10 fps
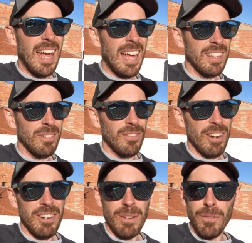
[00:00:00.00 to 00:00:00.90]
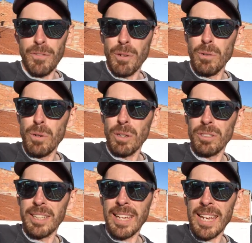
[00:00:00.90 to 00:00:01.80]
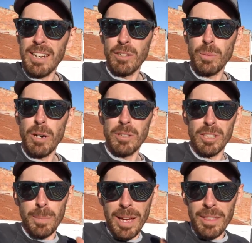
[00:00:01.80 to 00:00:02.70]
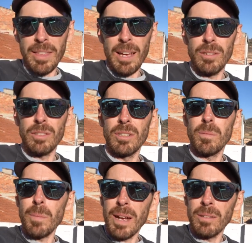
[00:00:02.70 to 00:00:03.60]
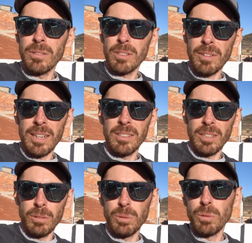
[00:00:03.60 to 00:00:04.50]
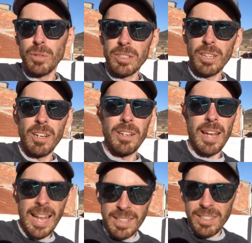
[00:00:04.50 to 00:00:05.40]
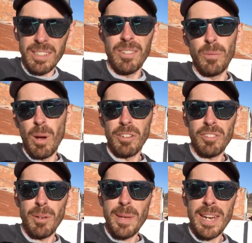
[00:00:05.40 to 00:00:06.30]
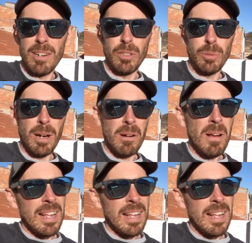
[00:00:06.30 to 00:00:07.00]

and the ferry and fuel cost to get here as well, which is about £1,000 grand total return, and whilst I'm here as well.